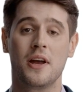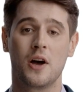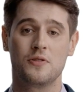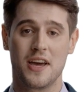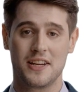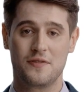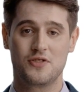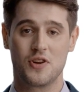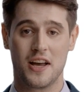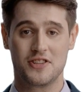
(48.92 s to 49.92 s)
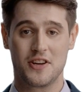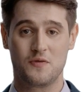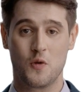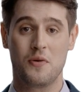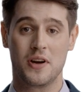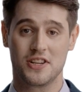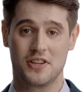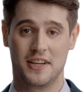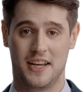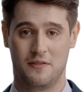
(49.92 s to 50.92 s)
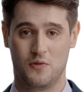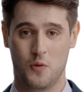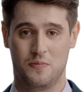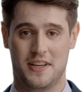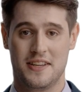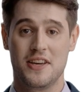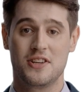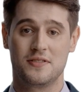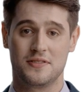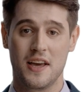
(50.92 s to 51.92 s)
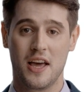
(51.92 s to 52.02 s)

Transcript: Effective strategy formulation informs decisions,